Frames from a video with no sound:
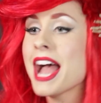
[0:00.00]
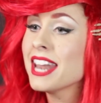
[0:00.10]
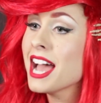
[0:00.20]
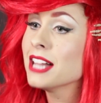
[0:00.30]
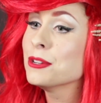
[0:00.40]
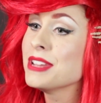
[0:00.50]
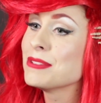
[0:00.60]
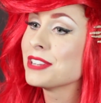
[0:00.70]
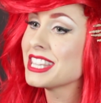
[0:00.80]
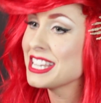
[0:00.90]
rad
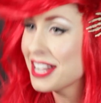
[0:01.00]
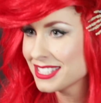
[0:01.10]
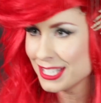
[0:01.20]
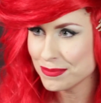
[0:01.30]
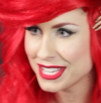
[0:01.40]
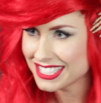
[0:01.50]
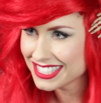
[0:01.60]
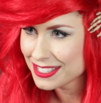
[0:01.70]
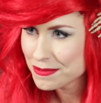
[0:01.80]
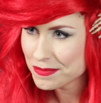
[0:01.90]
Halloween-worthy costume
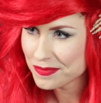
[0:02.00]
piece.